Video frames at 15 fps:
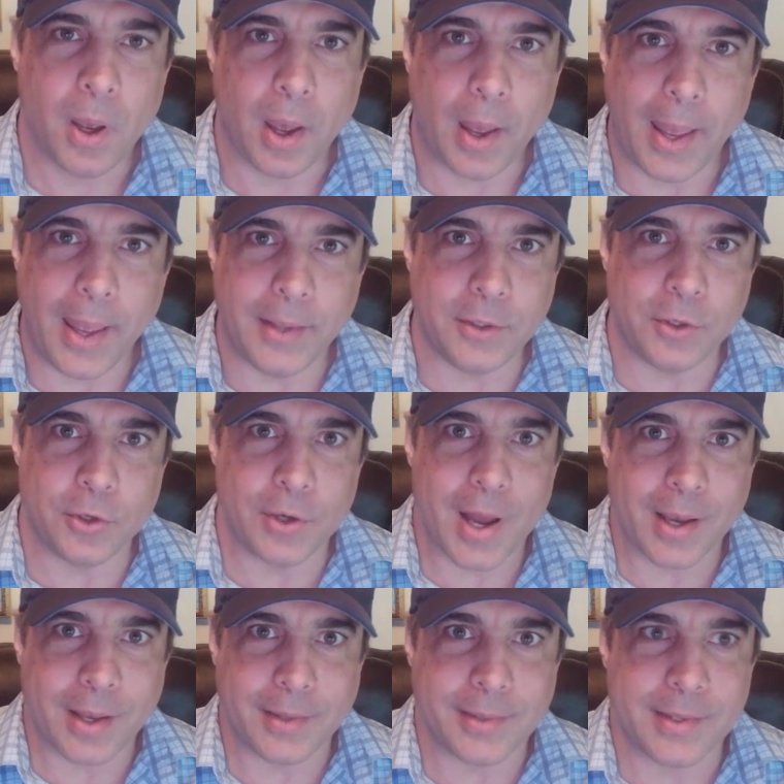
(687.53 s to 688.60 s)

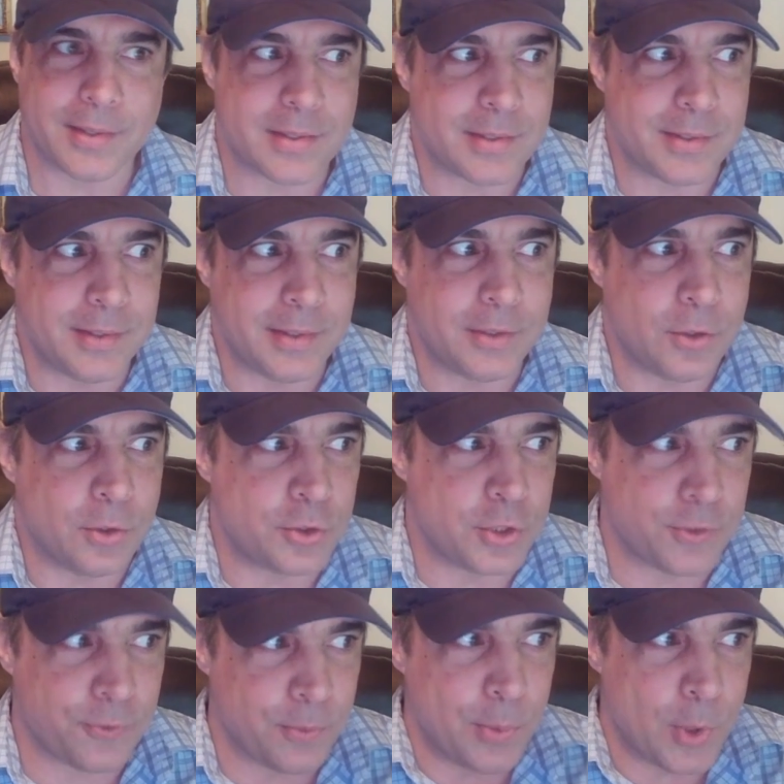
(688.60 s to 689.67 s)
You're
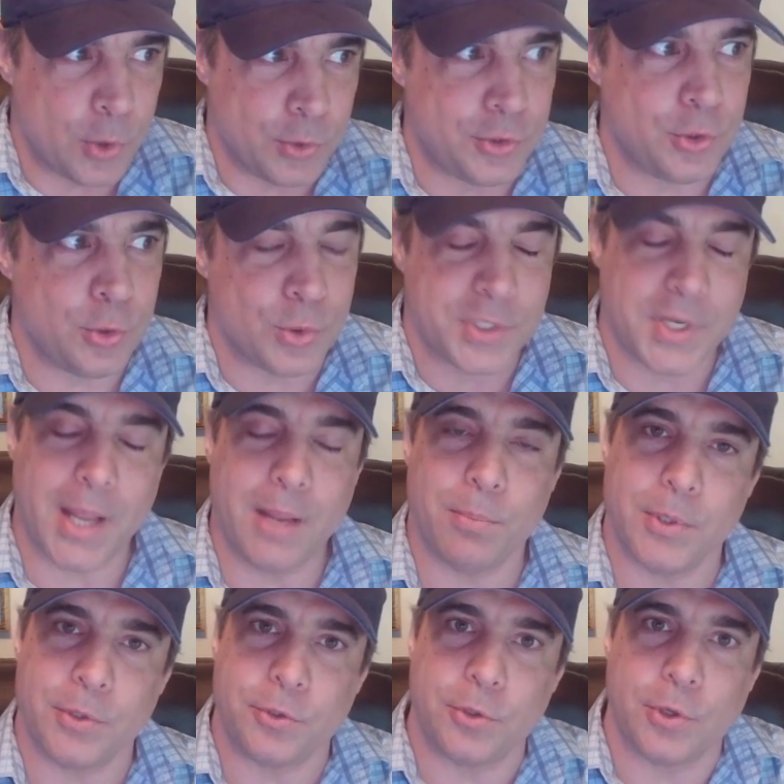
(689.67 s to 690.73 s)
just from those two
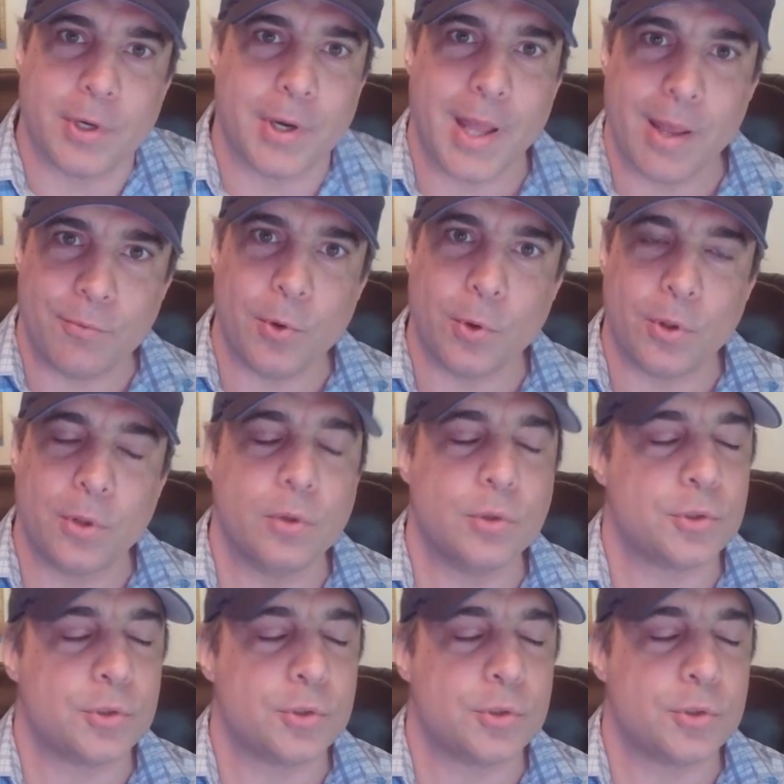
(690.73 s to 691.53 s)
statements, you're going to have no clue.